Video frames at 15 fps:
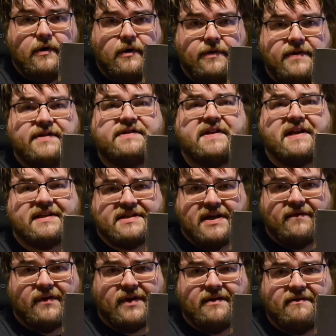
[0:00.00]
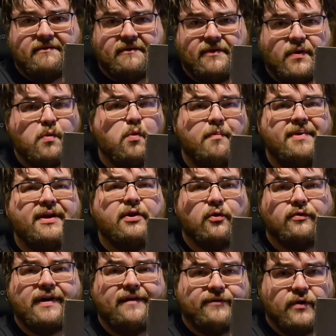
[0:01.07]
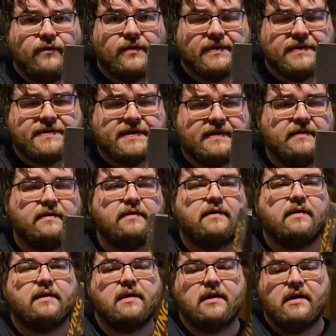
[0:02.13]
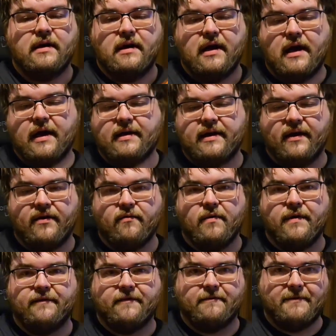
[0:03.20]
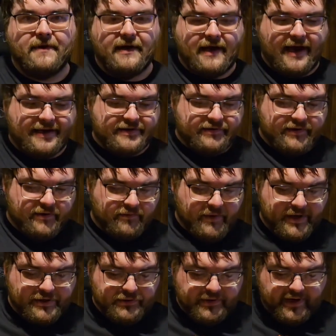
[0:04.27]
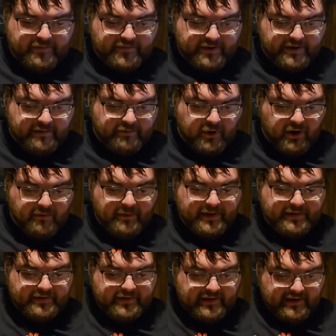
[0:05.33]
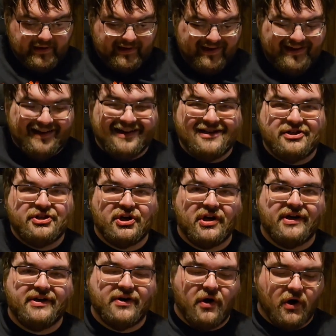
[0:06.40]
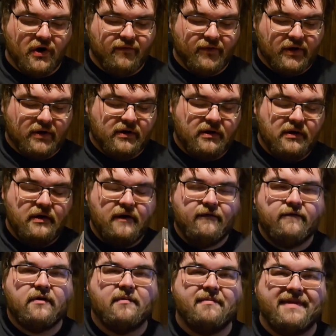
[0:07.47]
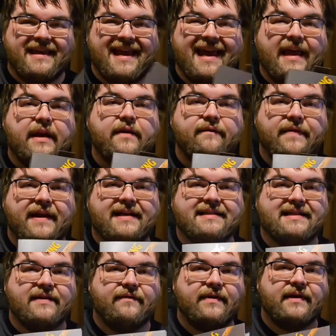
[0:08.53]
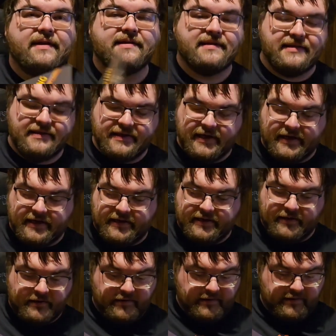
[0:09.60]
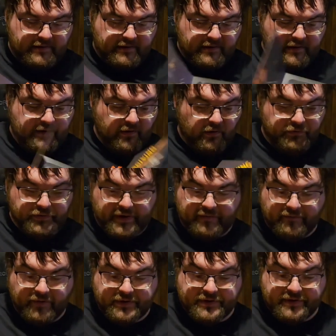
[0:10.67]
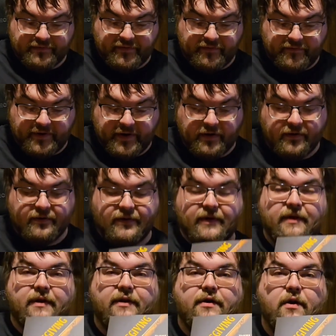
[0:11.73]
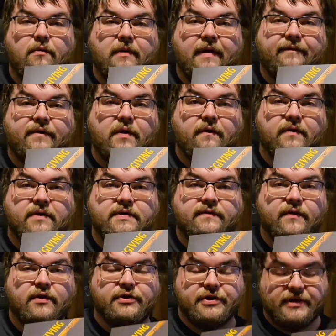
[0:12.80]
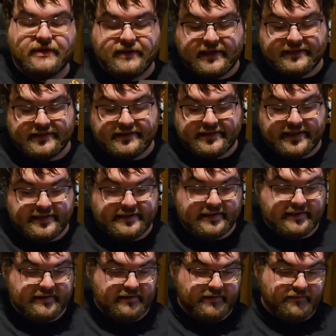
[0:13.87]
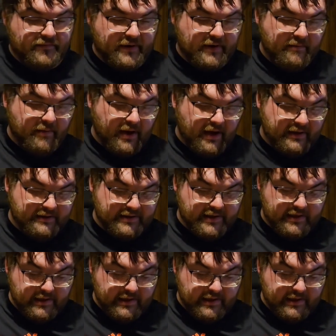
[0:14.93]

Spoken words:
this Thanksgiving, there will be no leftovers. Another one from the excellent Rachel Gift department. John Carver from the End of Thanksgiving. This is an alternate version of the figure, the no leftovers version, as it says on the front of the box.